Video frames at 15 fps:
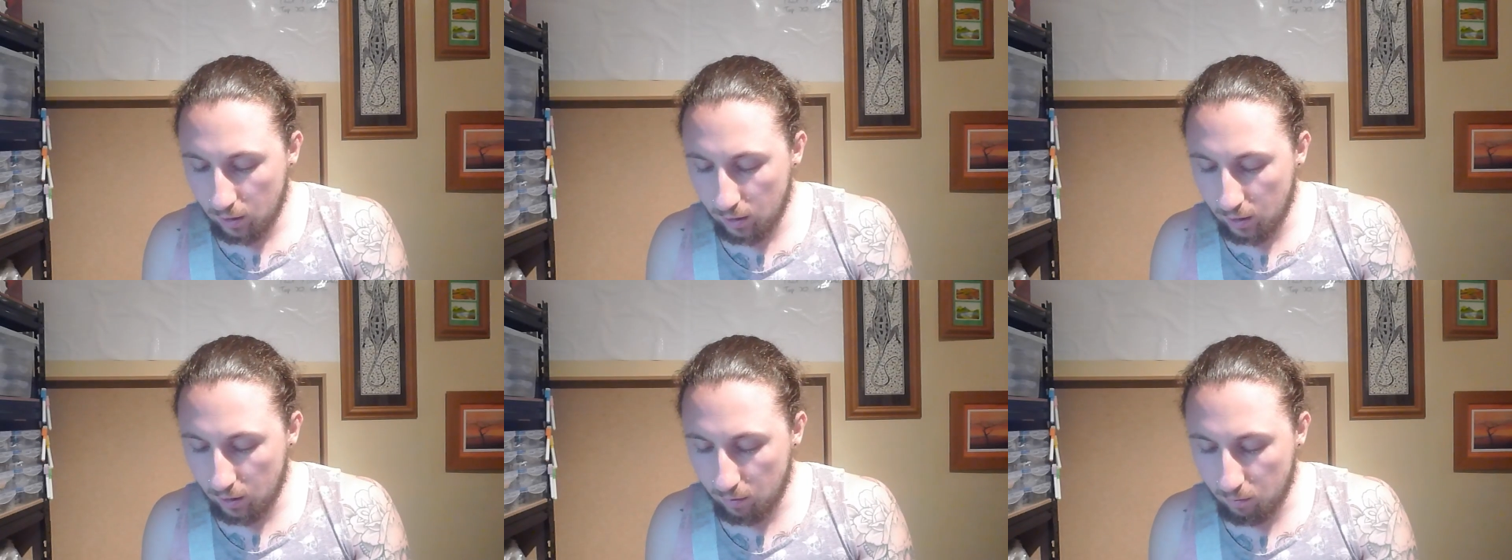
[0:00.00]

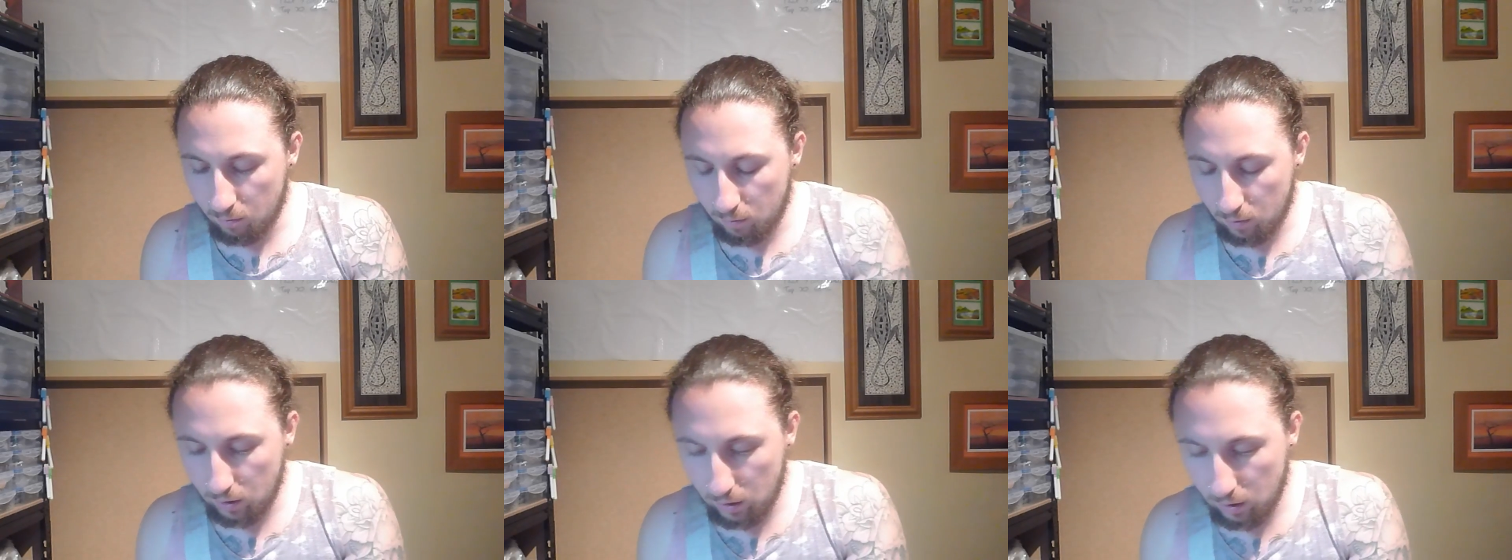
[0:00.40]

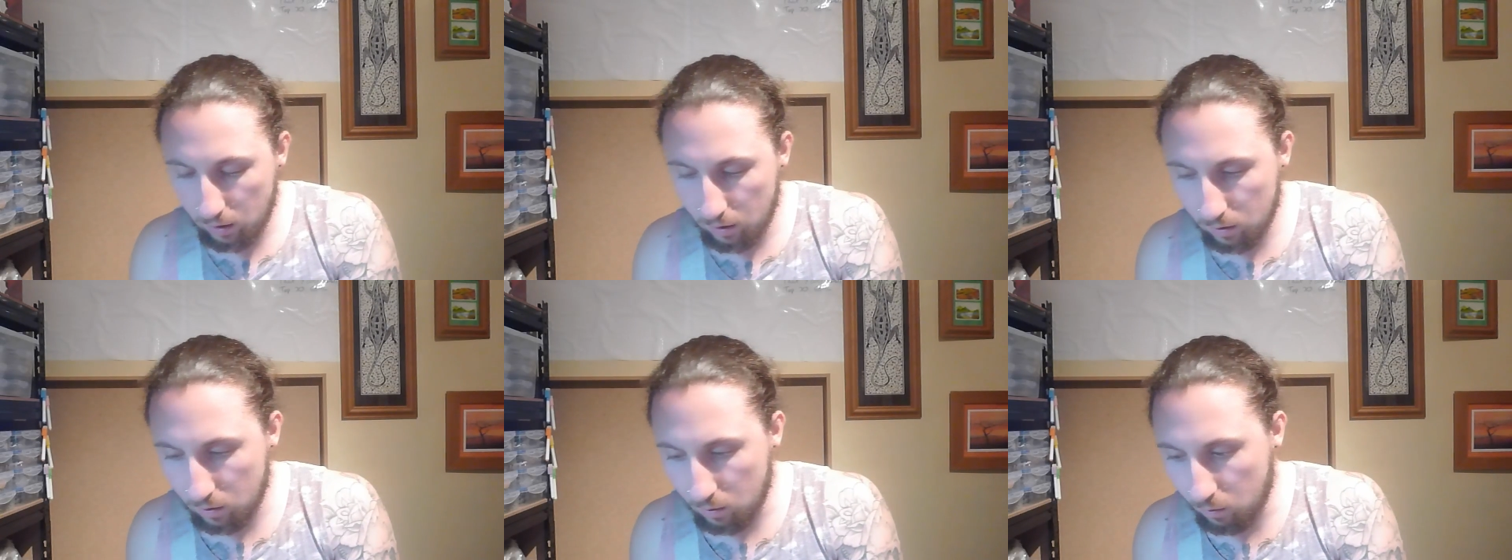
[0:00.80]
It
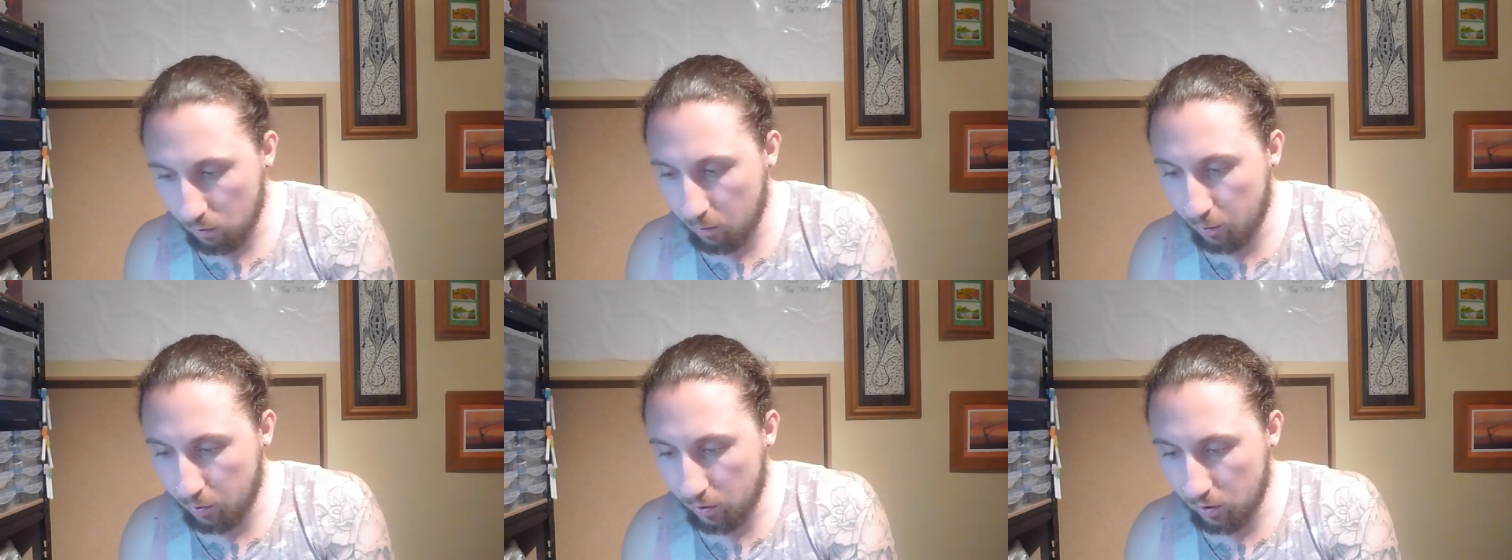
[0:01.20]
looked at
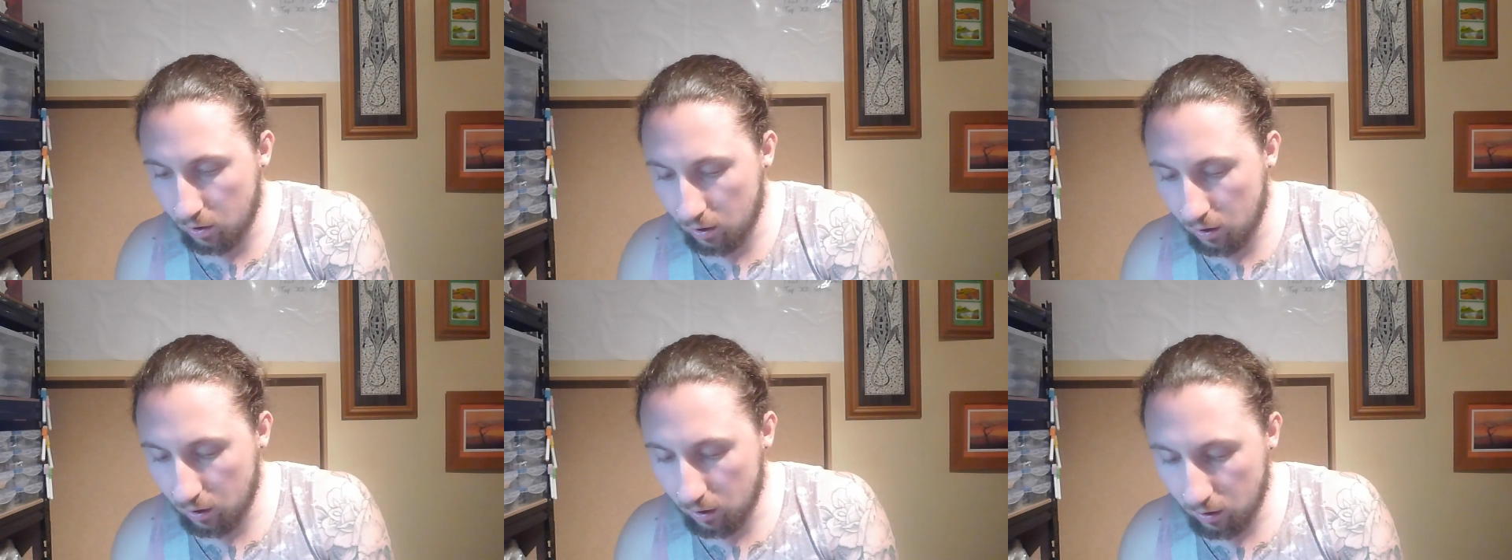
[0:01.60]
one point
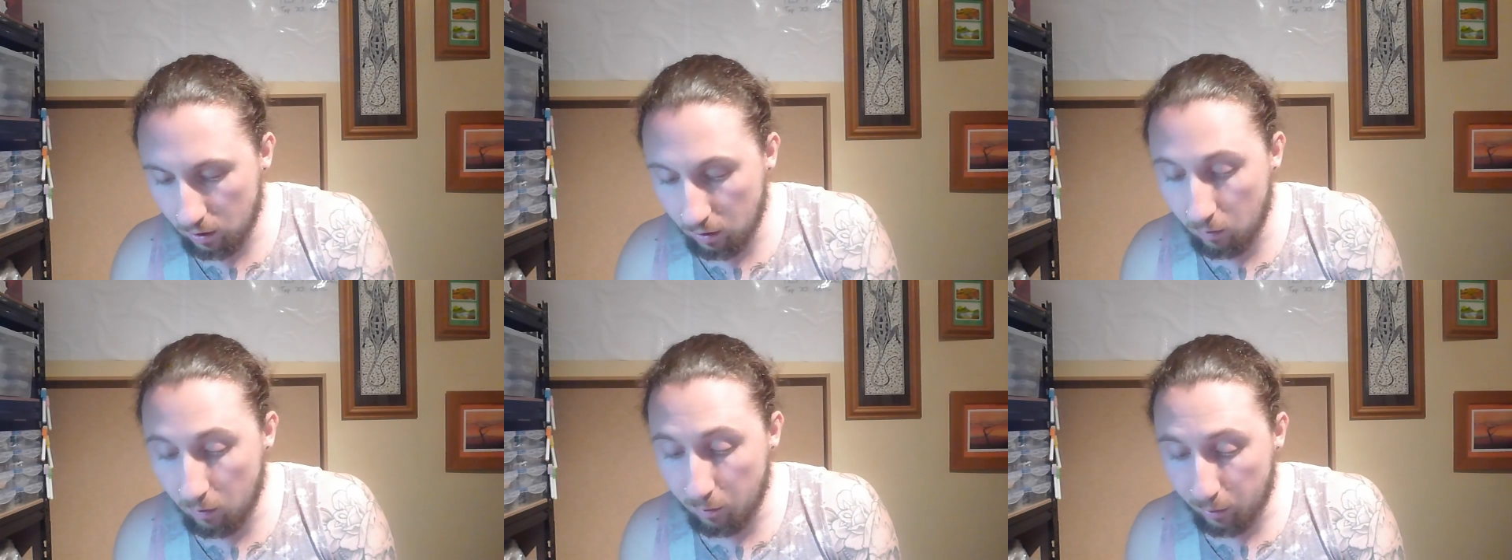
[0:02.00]

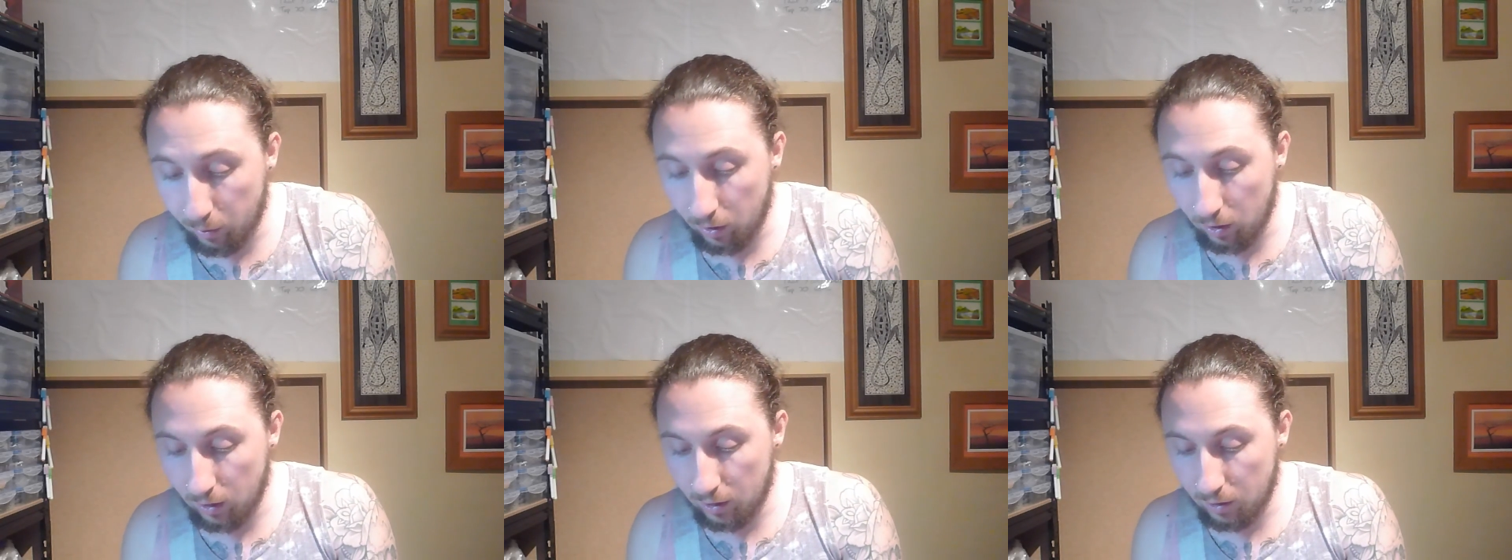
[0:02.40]

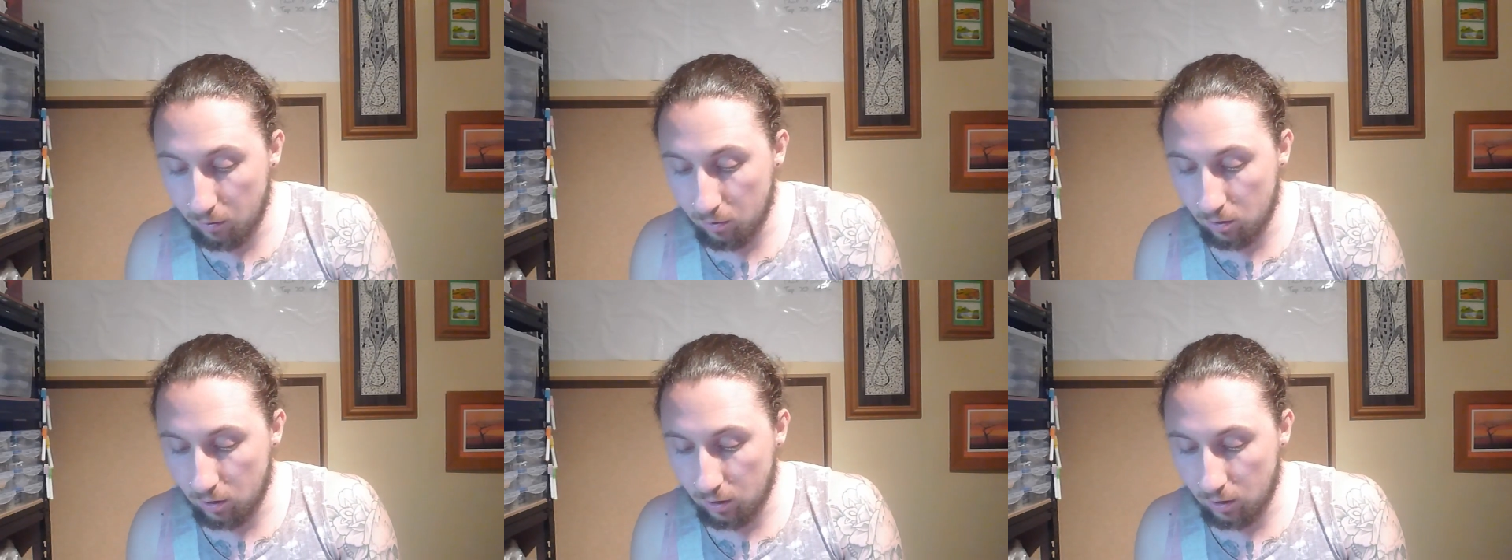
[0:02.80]
like it was